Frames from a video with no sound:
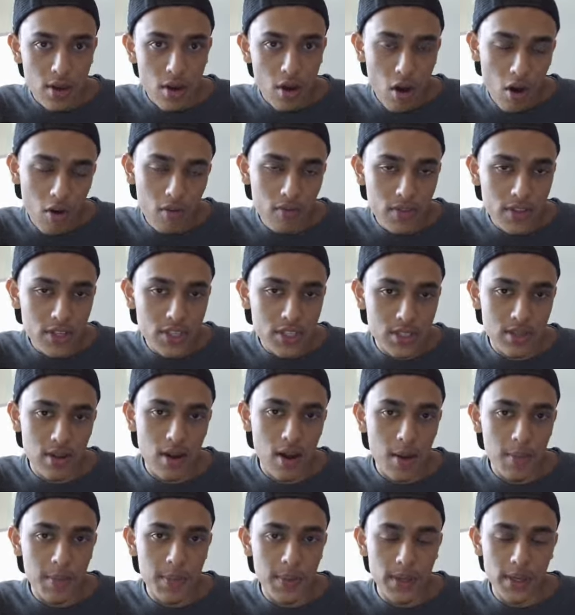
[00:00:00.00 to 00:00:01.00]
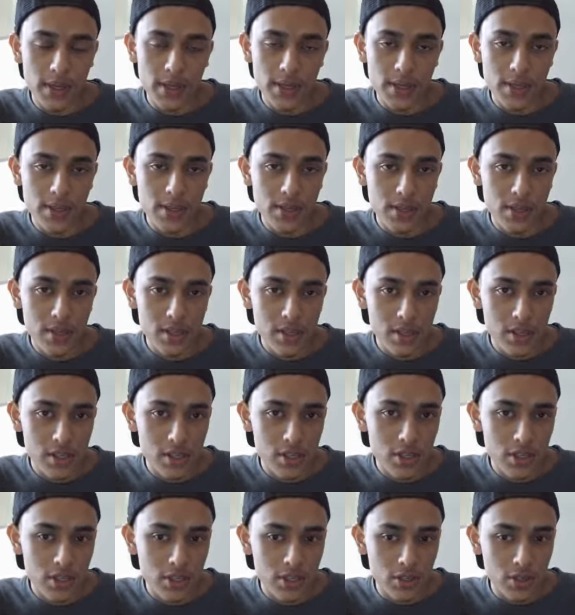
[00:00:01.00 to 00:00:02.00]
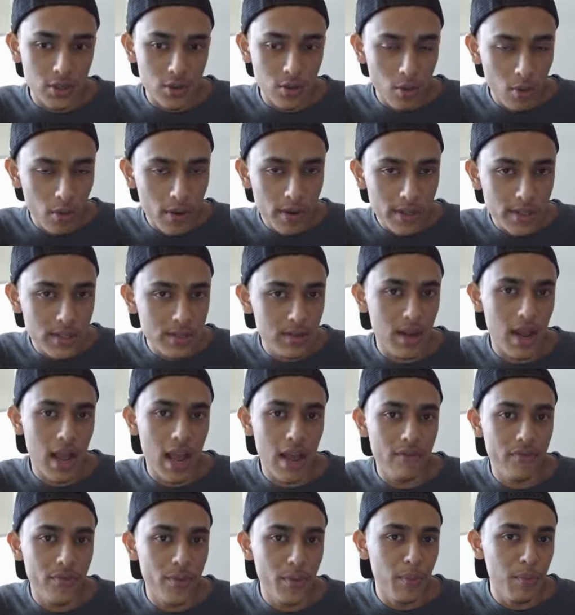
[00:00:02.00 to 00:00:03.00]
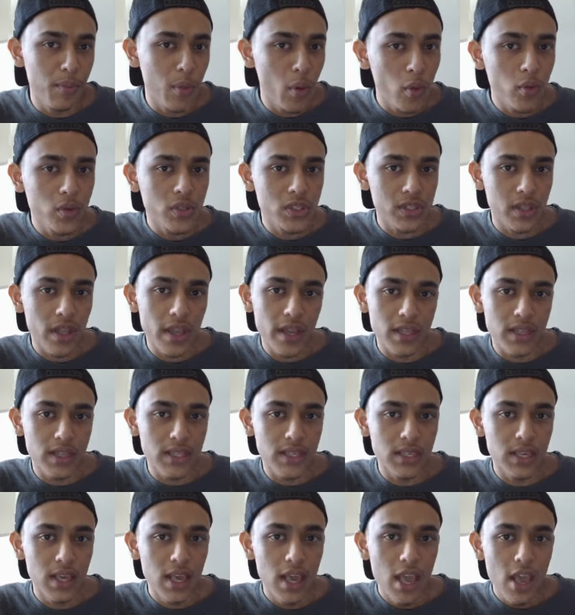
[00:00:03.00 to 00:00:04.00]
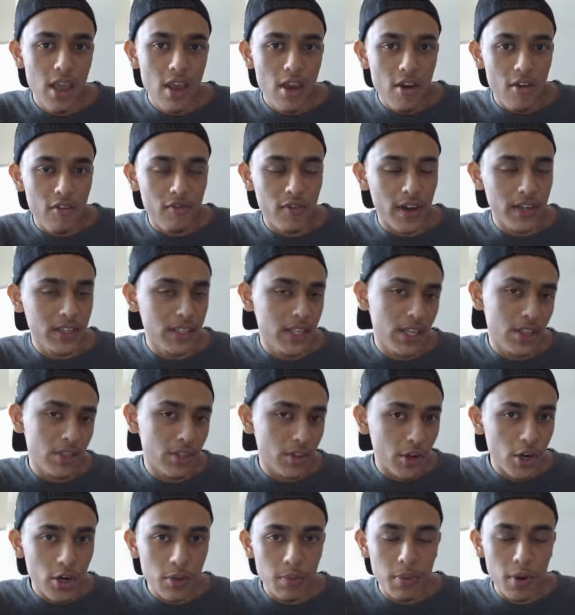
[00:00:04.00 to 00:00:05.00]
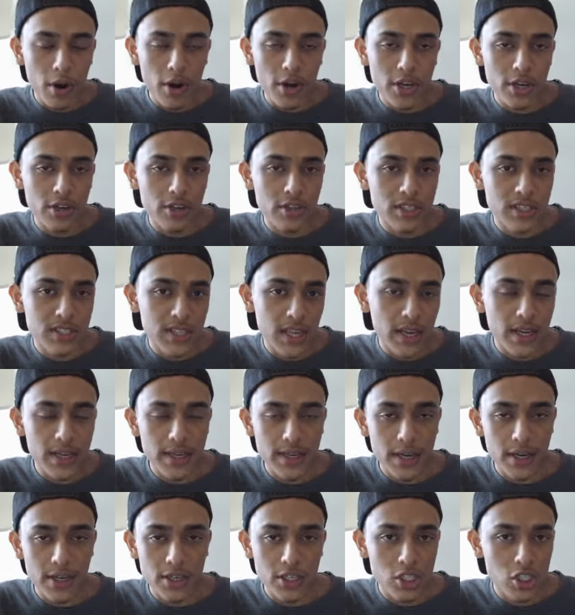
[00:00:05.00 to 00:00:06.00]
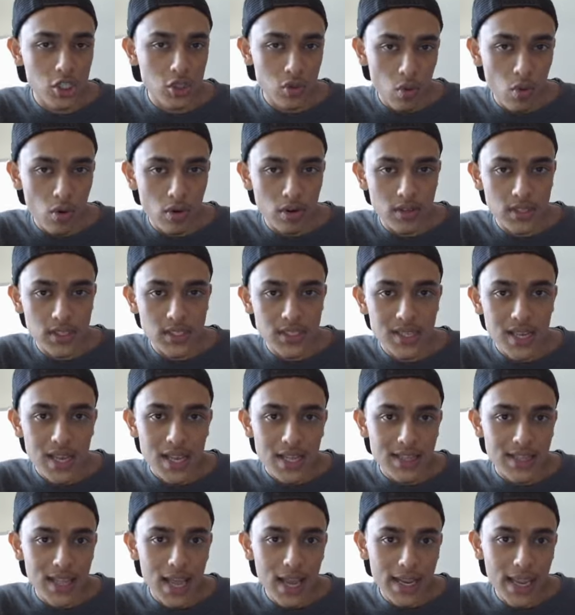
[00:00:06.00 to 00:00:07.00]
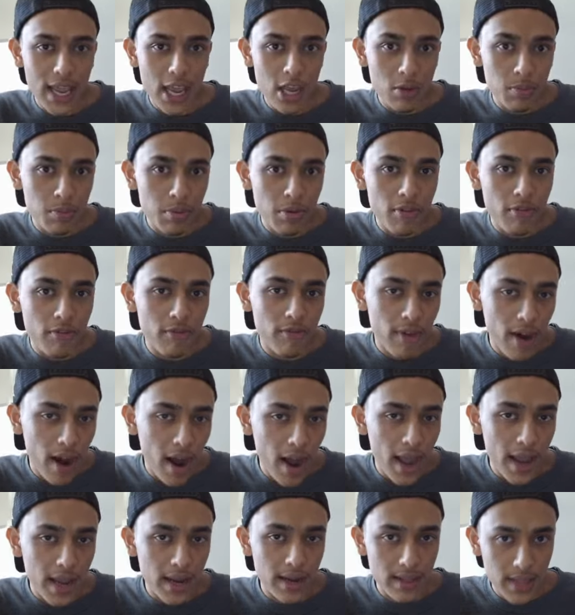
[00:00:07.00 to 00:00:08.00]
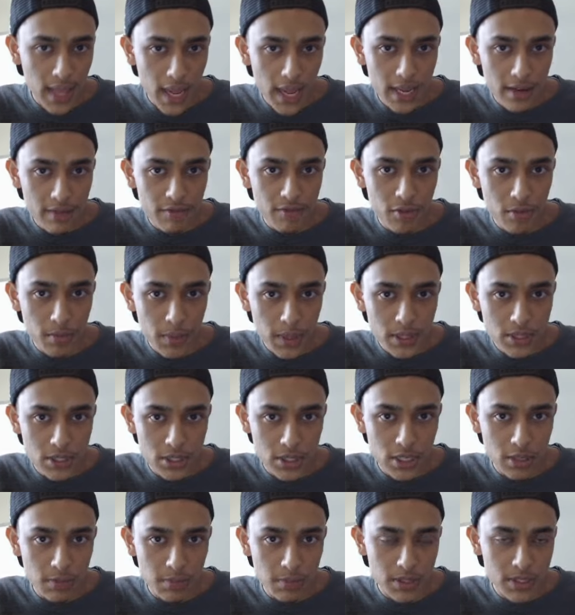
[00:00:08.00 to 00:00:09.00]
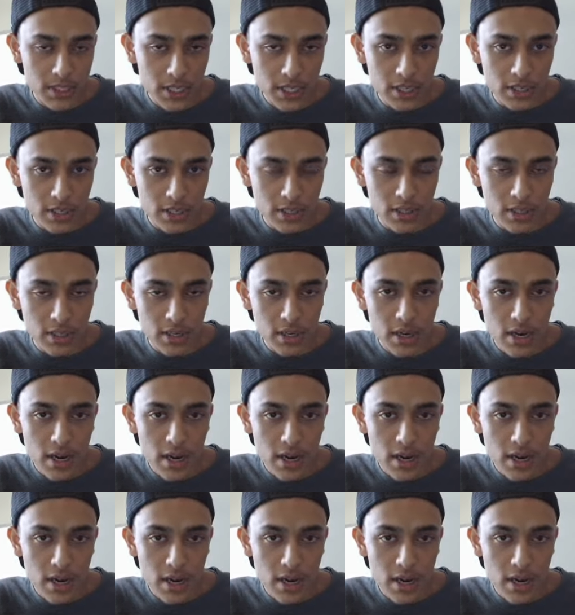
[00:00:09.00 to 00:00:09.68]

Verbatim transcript: of this topic, you're going to have to most likely find a third party or secondary source that can provide that information in particular